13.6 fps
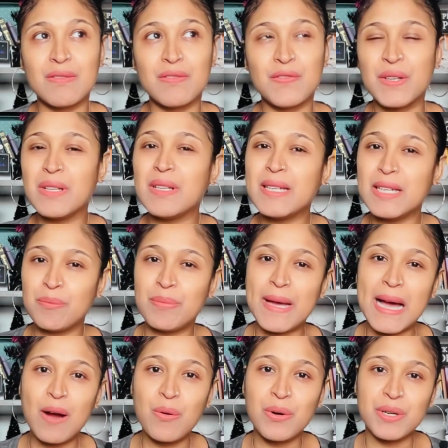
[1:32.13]
feeling
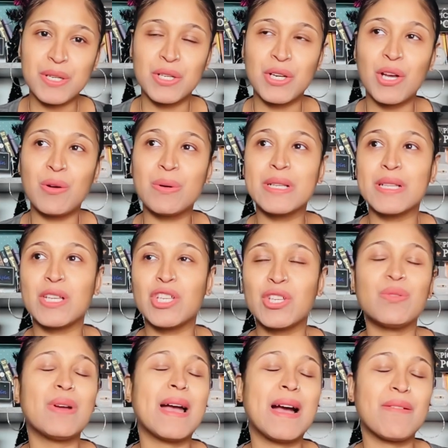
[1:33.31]
empowered and knowing that
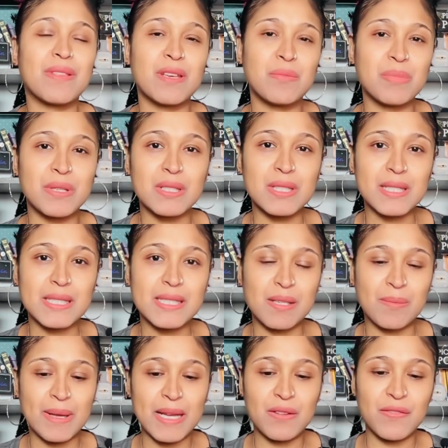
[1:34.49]
you have the ability to
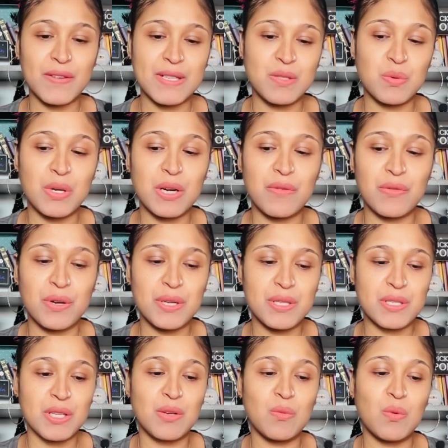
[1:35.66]
manifest whatever it is
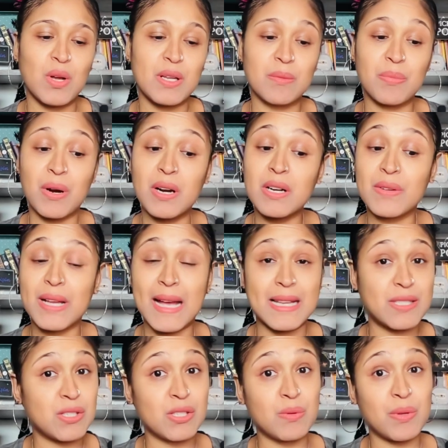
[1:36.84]
that you want. Part of it has
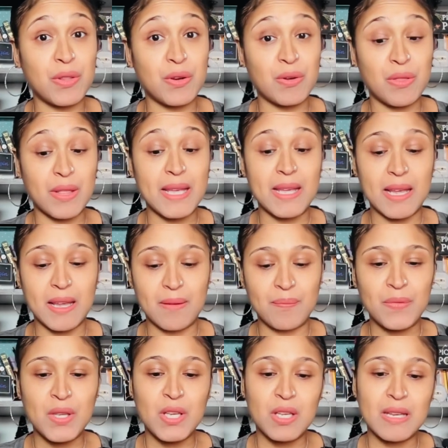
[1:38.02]
to do with your thinking.
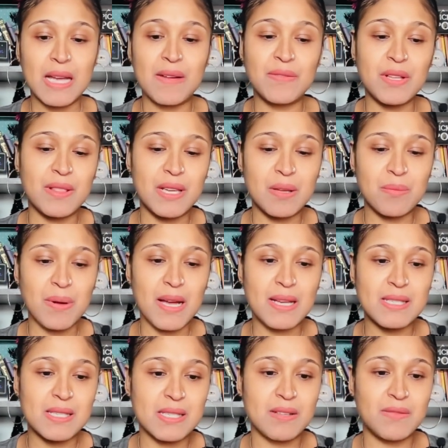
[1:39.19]
You have to think
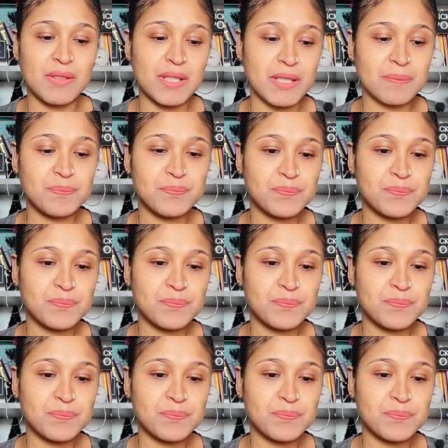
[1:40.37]
positively.